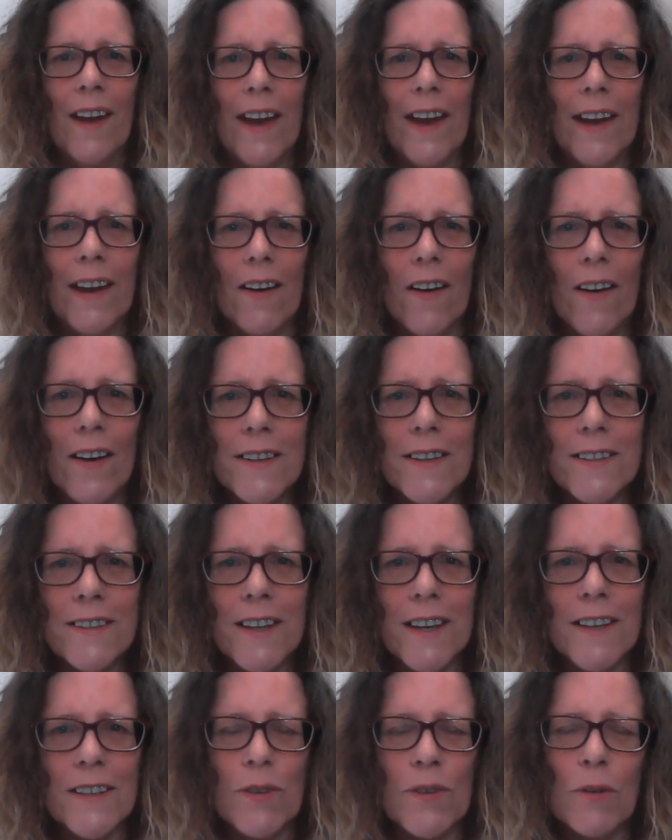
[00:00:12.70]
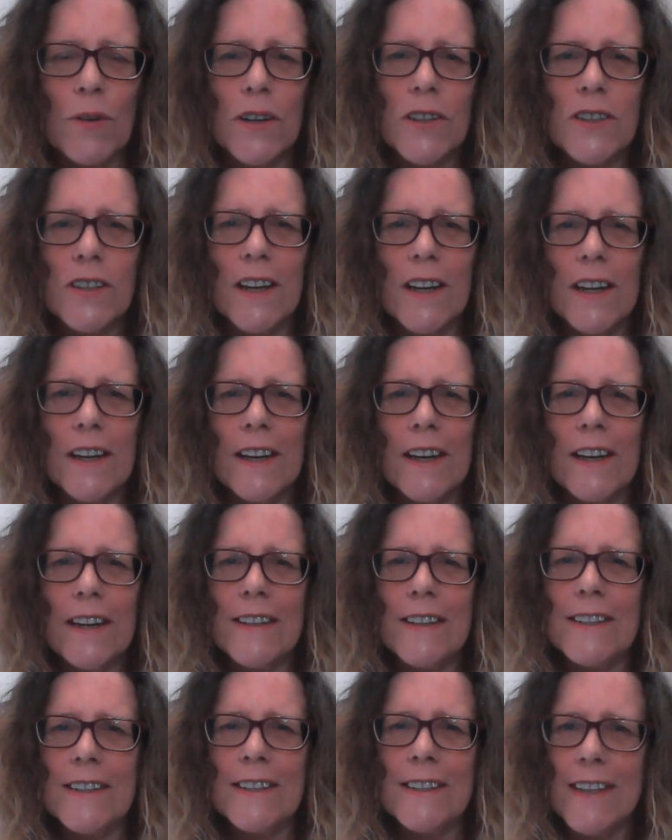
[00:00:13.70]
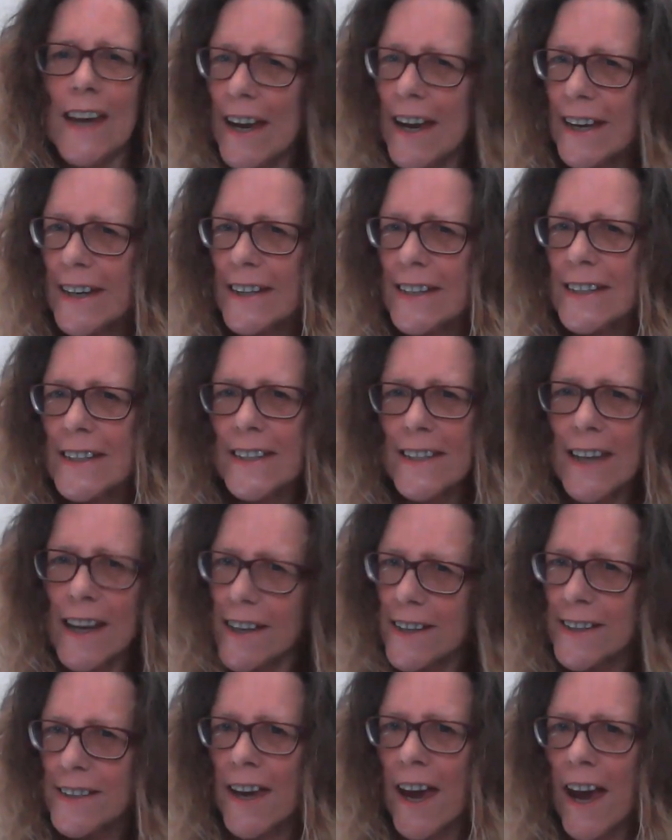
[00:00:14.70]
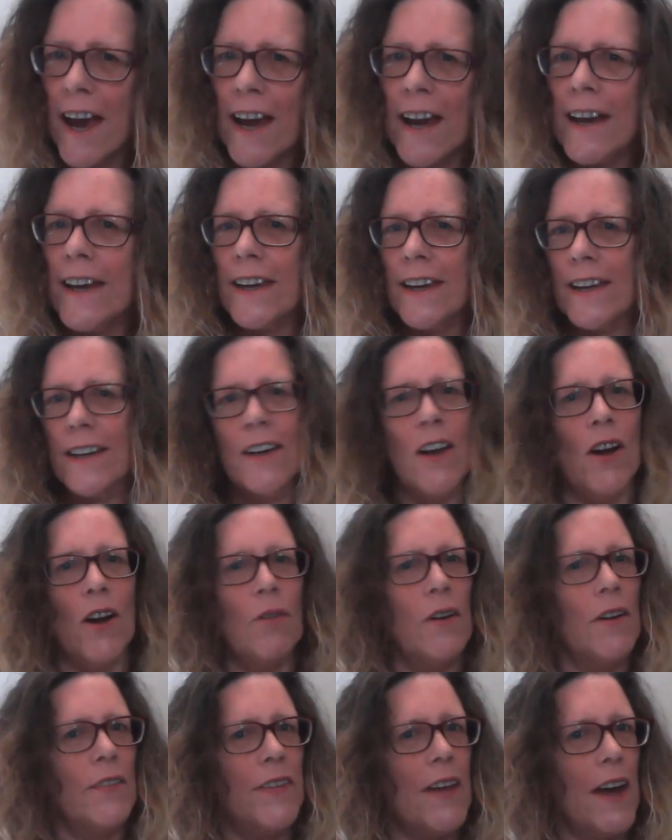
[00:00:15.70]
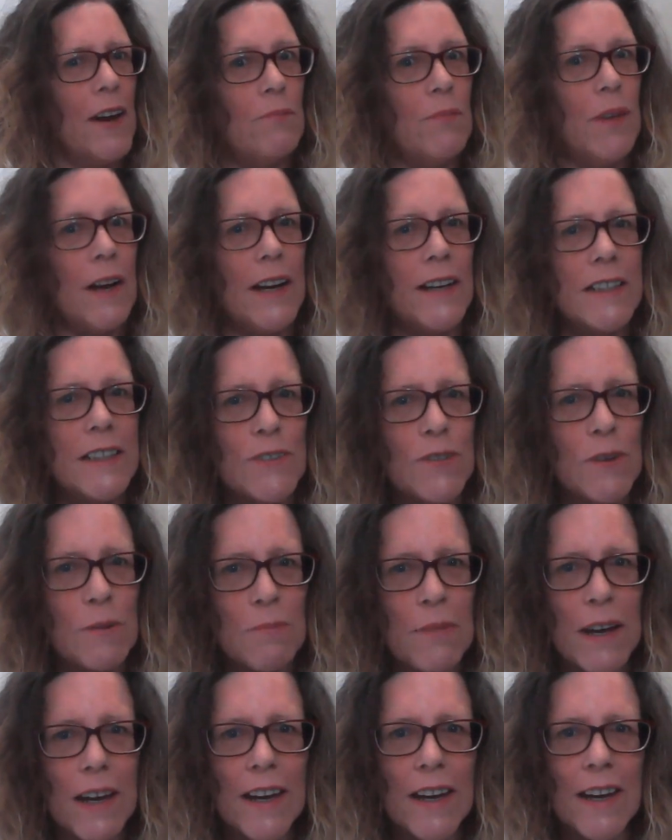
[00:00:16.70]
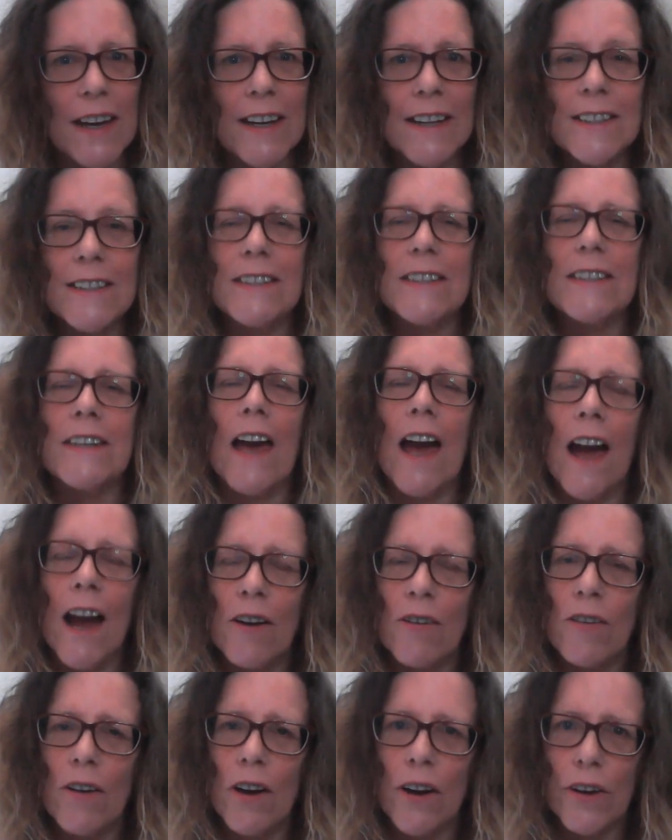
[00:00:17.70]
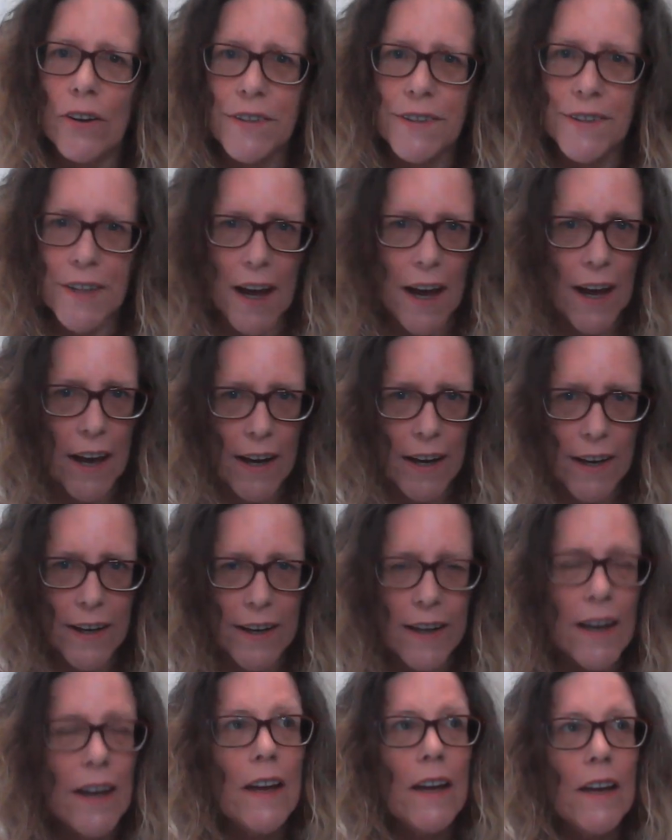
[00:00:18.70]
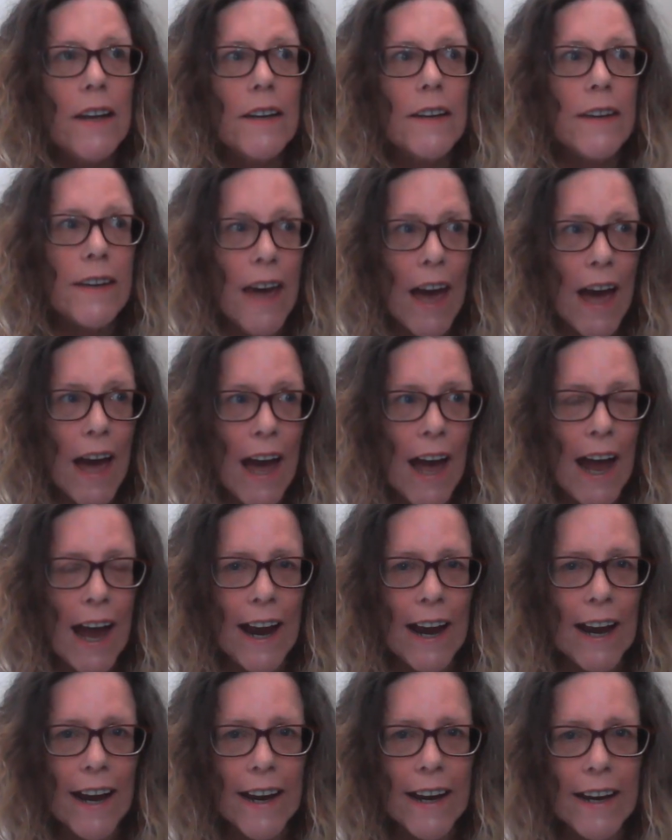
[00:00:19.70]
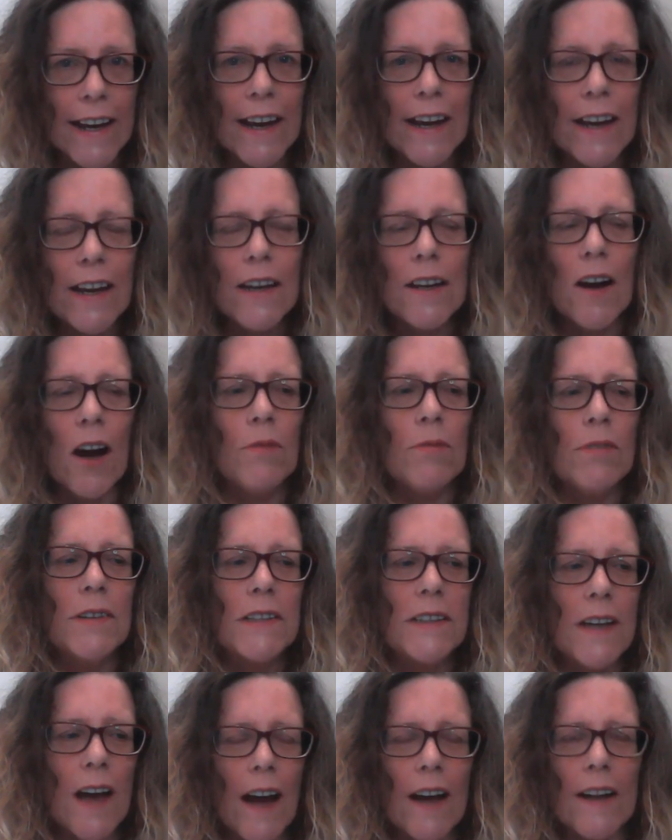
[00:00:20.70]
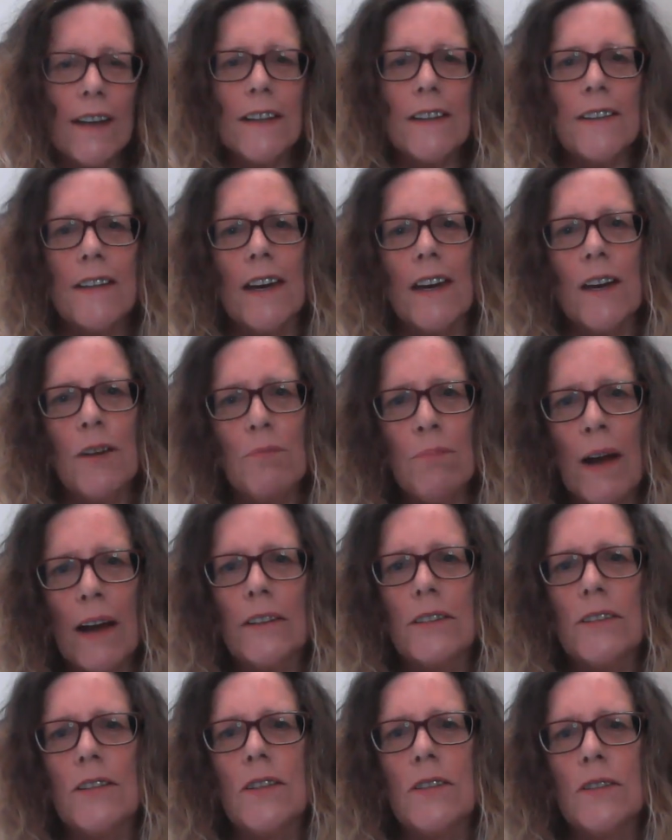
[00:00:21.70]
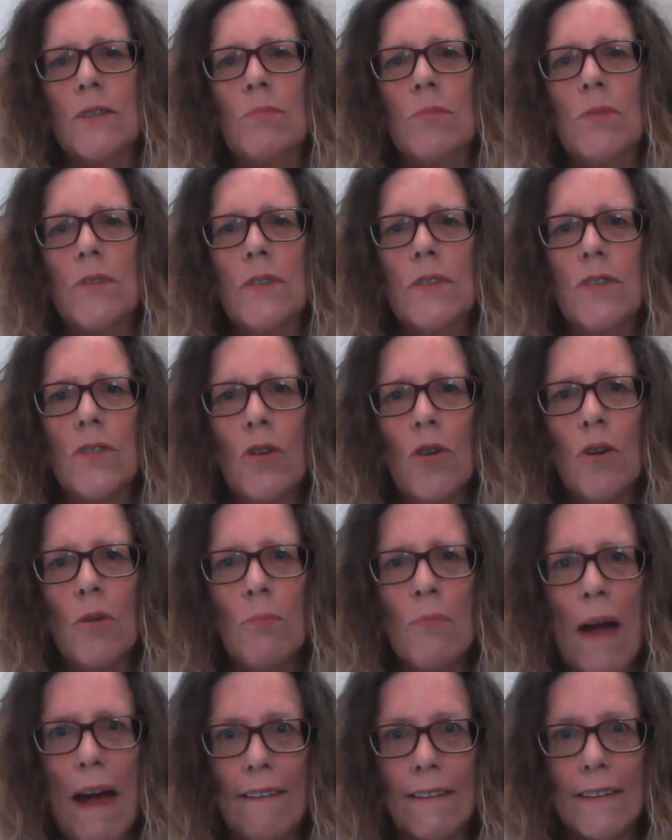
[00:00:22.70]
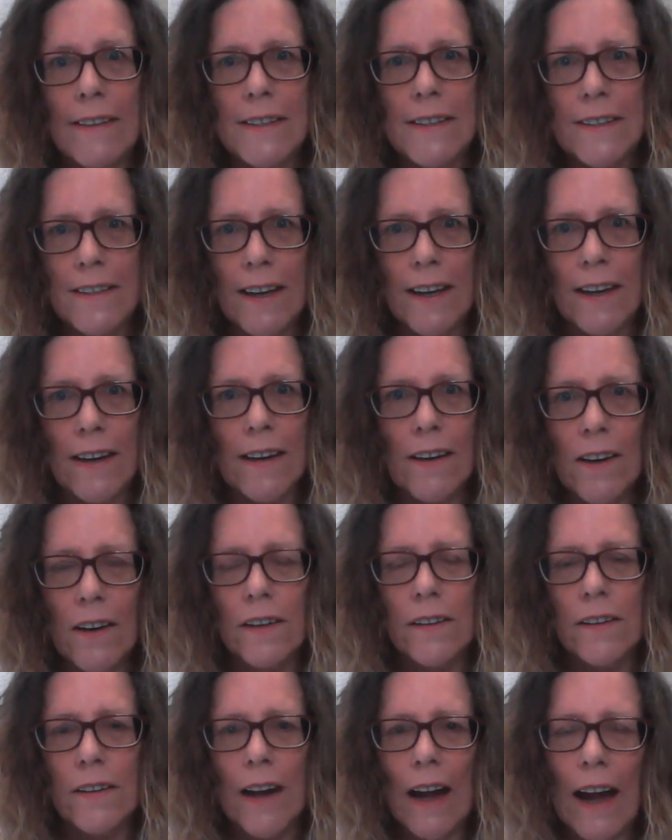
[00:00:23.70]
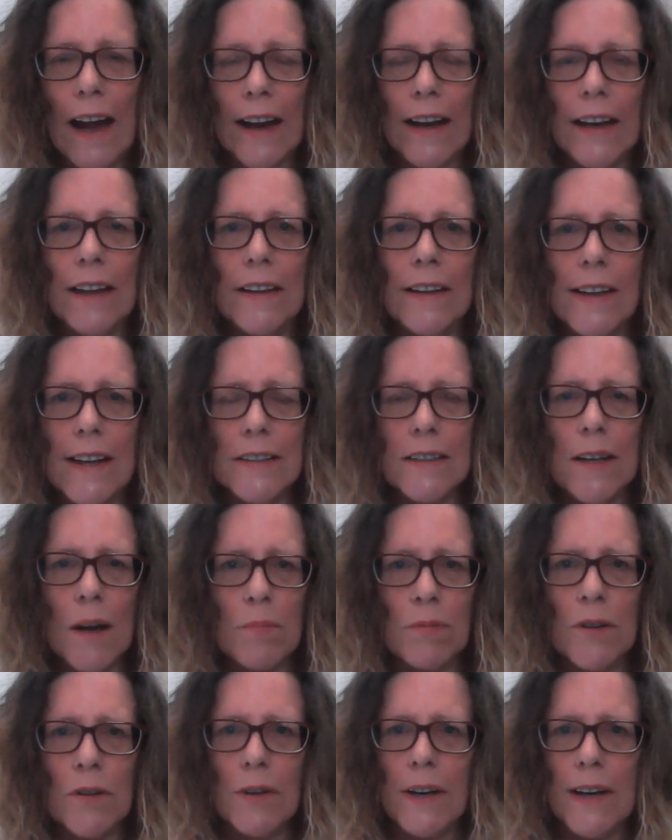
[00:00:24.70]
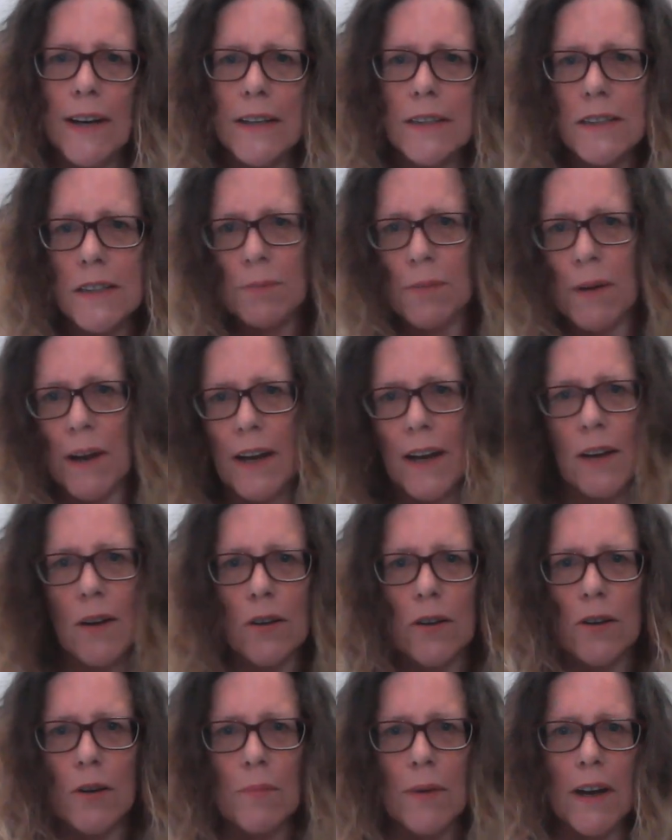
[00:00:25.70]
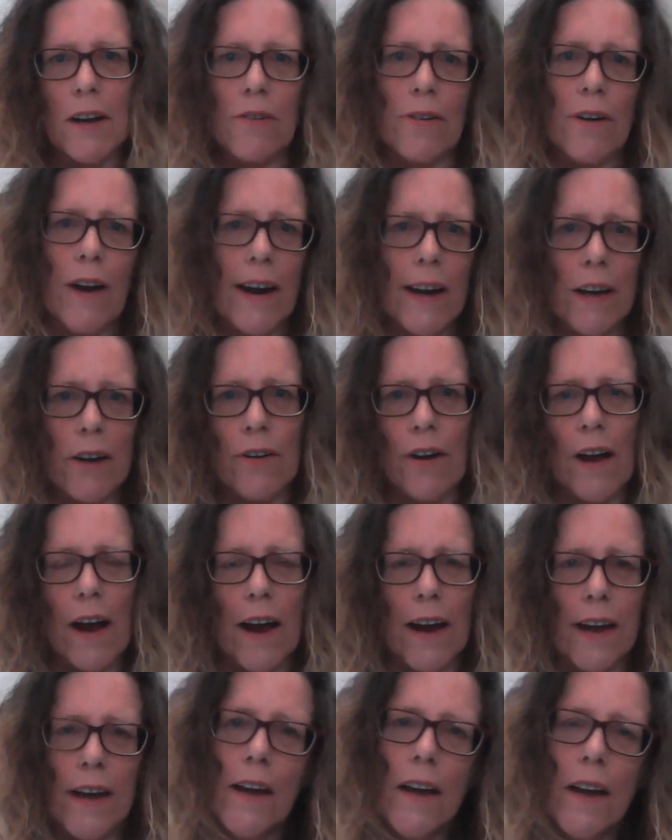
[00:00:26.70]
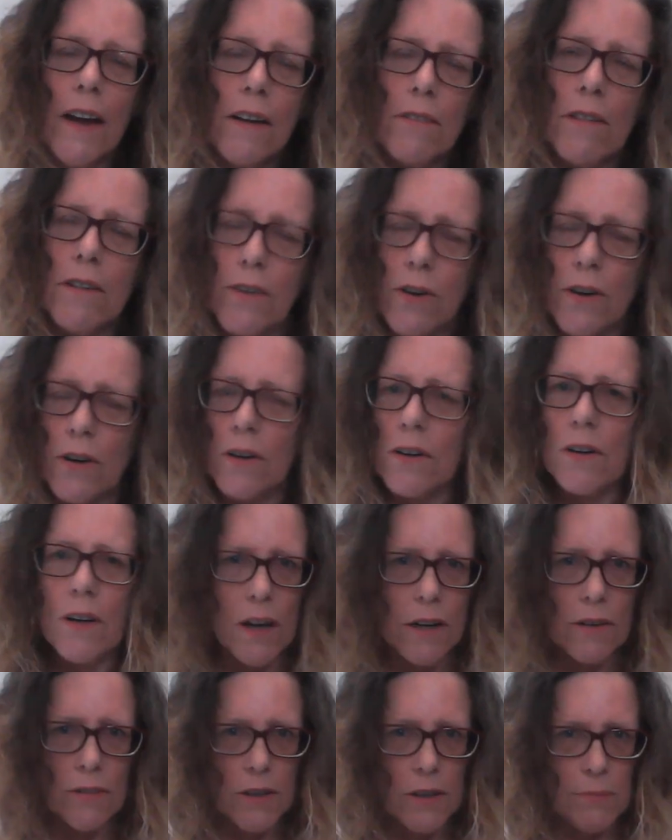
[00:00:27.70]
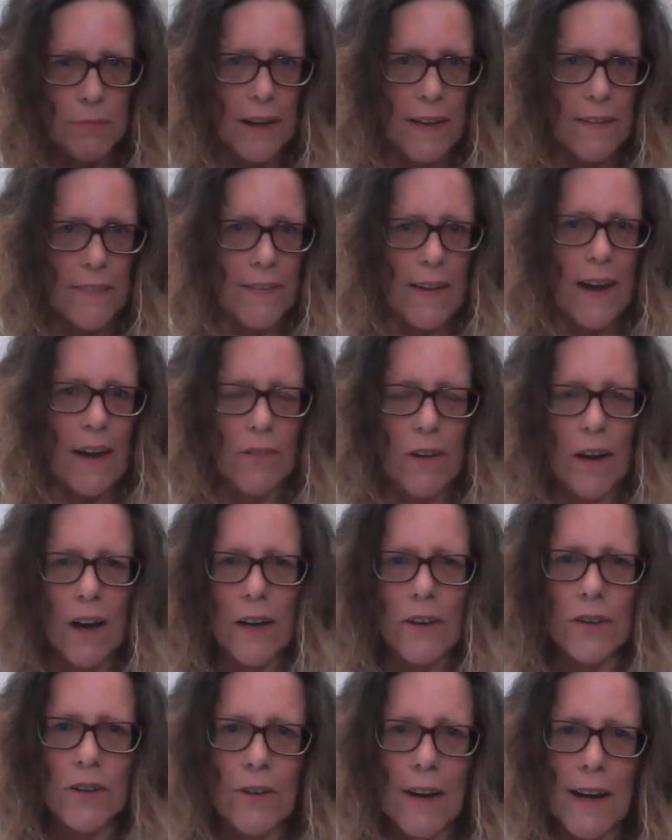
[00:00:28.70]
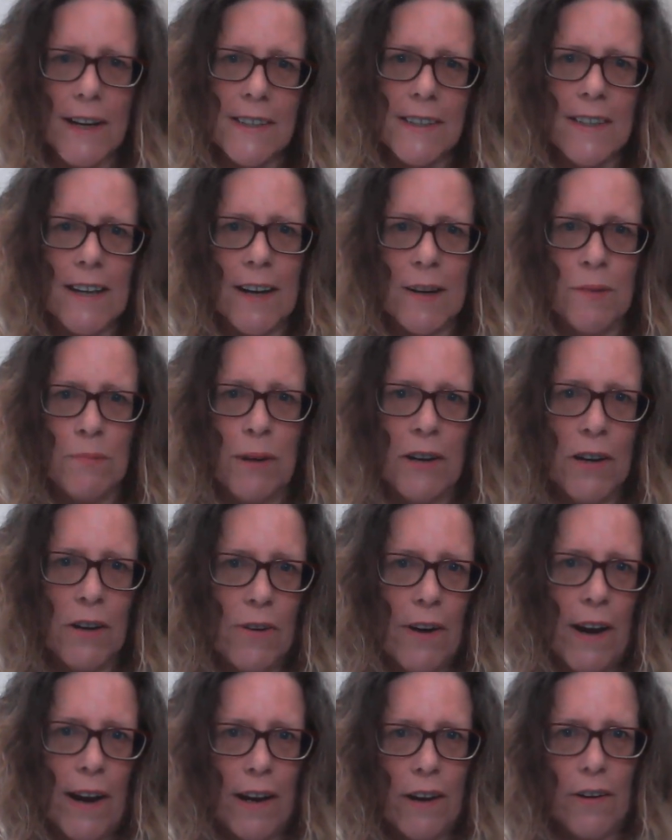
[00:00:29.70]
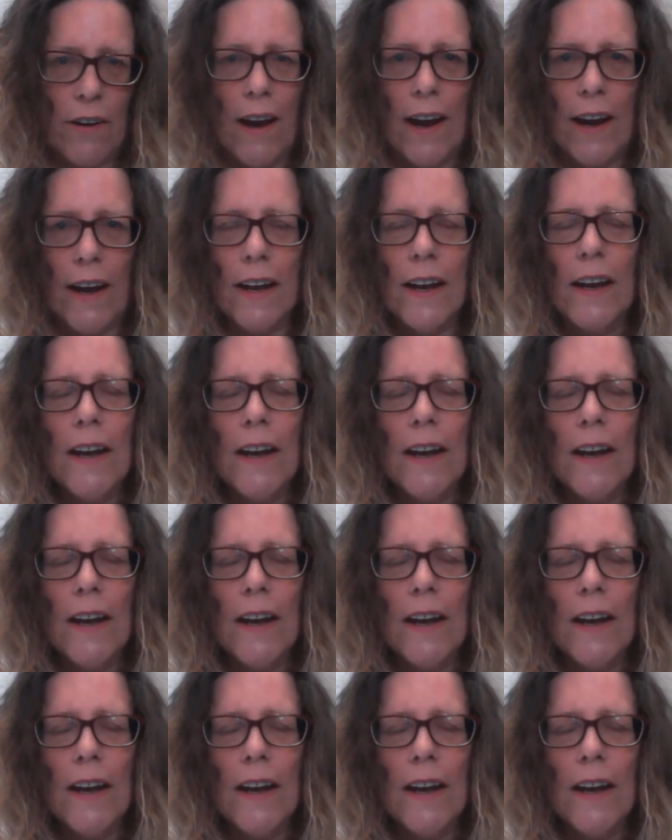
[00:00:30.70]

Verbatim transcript: Hey guys, thanks for watching. Today is Sunday. You know what that means for me. It's Tarot Day. Yay! I'm starting to get back to some normalcy. Okay, the last couple of weeks it's been a little bit cray-cray. We've all got to admit that, right? Who hasn't had a bit of cray-cray?